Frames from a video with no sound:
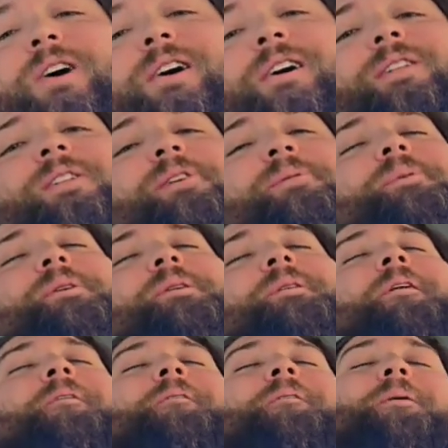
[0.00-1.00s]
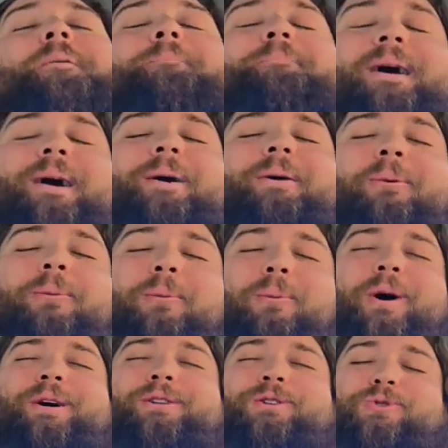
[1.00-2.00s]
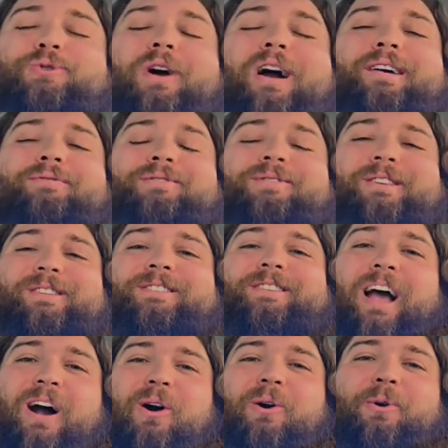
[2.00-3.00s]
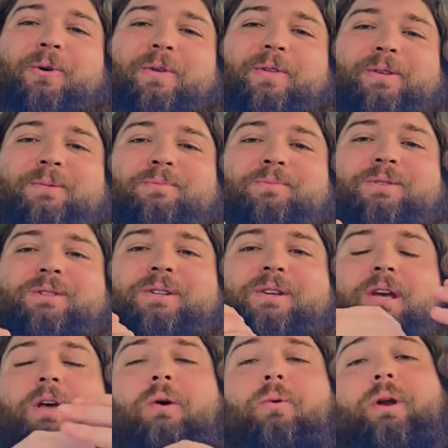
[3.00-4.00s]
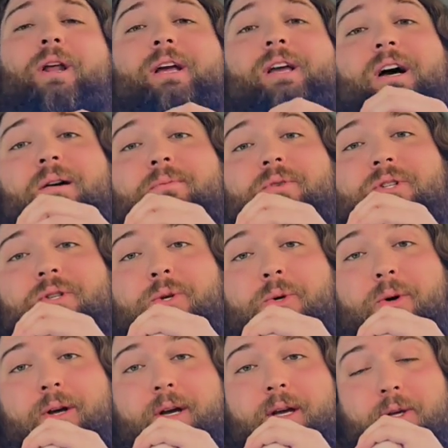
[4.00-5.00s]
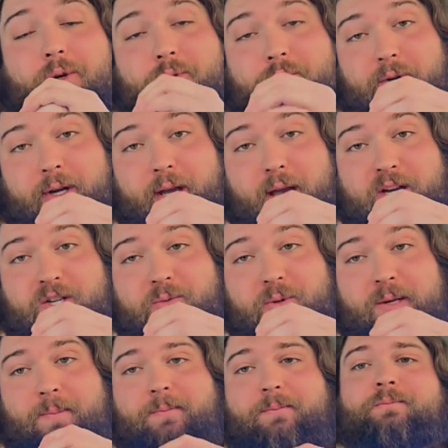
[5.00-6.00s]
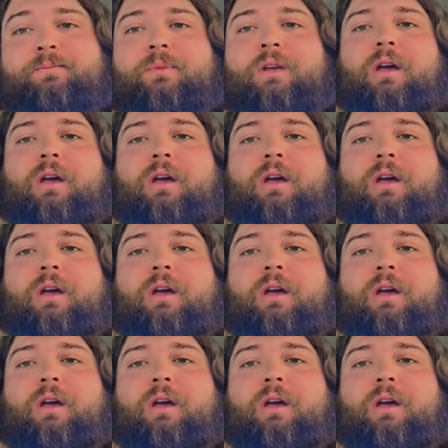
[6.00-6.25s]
let's talk a little bit about what drives these algorithms when it comes to user engagement.